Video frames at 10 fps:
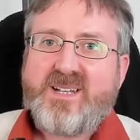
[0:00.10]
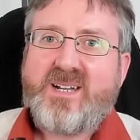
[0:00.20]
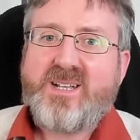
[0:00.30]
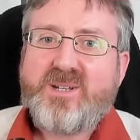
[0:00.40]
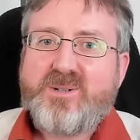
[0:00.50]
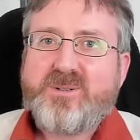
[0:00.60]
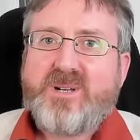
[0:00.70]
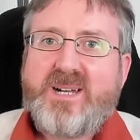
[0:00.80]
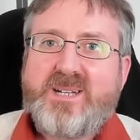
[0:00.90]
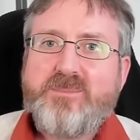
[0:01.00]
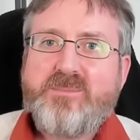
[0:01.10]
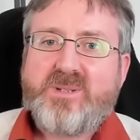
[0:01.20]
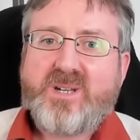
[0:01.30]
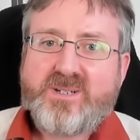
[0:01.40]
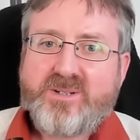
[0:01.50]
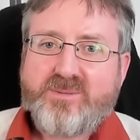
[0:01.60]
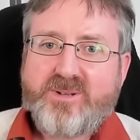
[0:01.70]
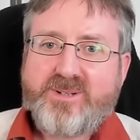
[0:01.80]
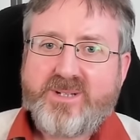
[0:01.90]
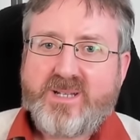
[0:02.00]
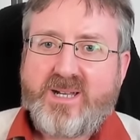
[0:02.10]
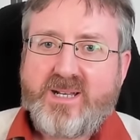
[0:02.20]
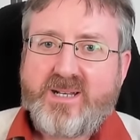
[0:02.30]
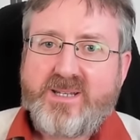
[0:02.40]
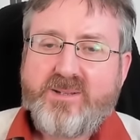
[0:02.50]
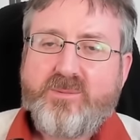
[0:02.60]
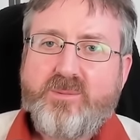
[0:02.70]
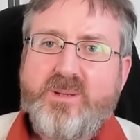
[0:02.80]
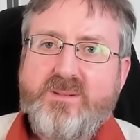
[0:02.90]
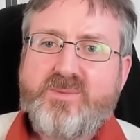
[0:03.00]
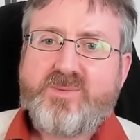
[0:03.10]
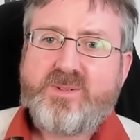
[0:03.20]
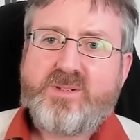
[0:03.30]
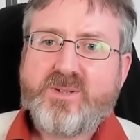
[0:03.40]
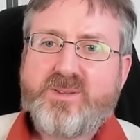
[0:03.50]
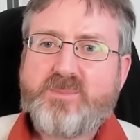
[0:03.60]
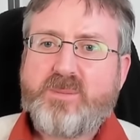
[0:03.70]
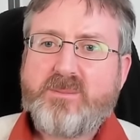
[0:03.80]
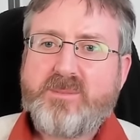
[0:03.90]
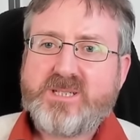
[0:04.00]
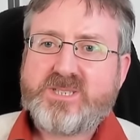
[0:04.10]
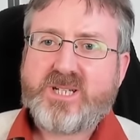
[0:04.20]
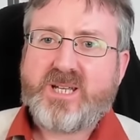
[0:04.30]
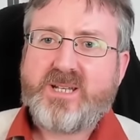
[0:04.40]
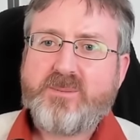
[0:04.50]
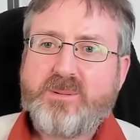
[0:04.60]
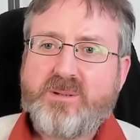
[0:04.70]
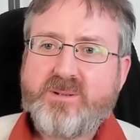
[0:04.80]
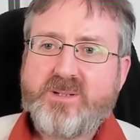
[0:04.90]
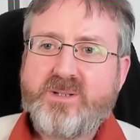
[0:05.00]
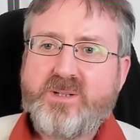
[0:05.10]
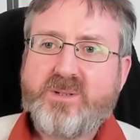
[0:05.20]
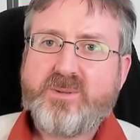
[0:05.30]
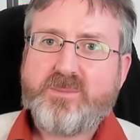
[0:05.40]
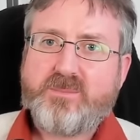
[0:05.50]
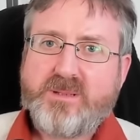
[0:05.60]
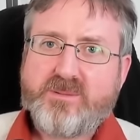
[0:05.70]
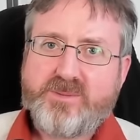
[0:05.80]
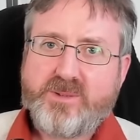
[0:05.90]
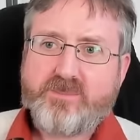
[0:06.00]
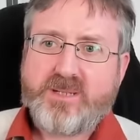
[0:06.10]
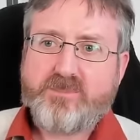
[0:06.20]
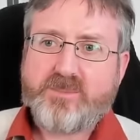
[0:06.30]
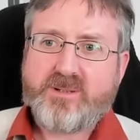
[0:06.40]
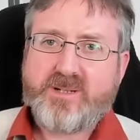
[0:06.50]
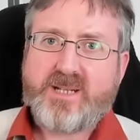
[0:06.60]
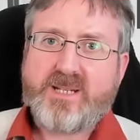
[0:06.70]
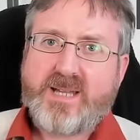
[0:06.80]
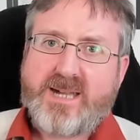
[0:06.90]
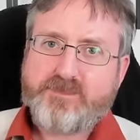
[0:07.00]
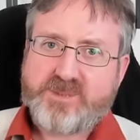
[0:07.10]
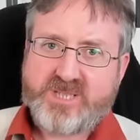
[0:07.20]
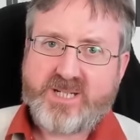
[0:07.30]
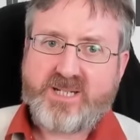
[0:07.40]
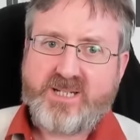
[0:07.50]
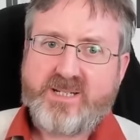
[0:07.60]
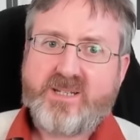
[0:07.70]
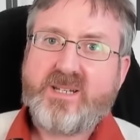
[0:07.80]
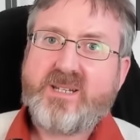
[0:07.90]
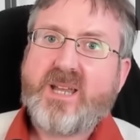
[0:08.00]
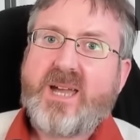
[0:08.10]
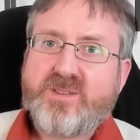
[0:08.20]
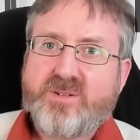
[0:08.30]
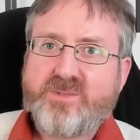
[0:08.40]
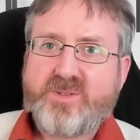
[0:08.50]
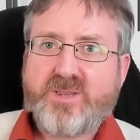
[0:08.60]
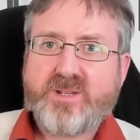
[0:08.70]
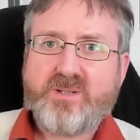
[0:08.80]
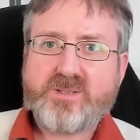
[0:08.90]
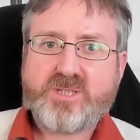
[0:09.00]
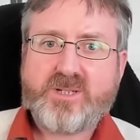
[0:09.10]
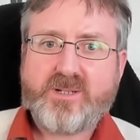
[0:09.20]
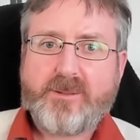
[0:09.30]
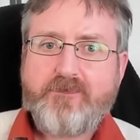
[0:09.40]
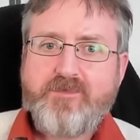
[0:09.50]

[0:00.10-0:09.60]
Hello, I'm Dr. Ronan Connolly. We've just published an important new peer reviewed paper in APJ, the Astrophysical Journal.